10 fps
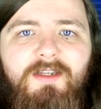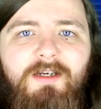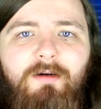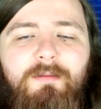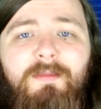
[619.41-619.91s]

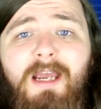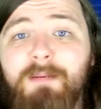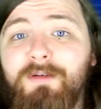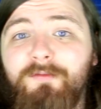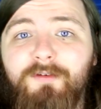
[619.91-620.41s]
They are
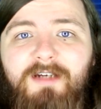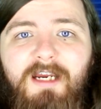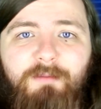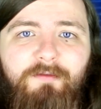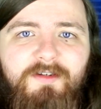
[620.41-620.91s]
aiming for a
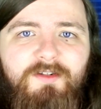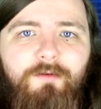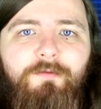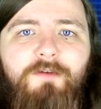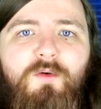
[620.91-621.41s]
game every
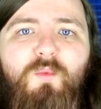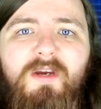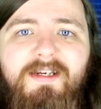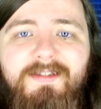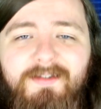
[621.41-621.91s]
sort of few
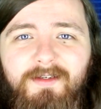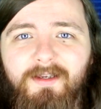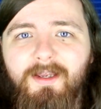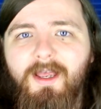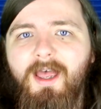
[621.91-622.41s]
weeks,
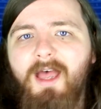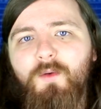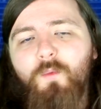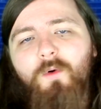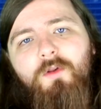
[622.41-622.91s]

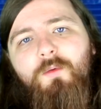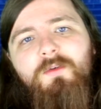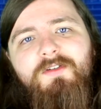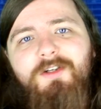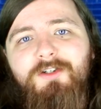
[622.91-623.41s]
and one of the
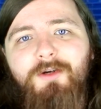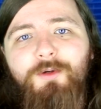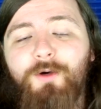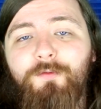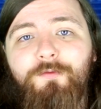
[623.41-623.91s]
ones they shows
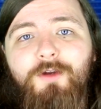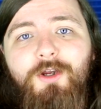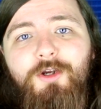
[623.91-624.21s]
off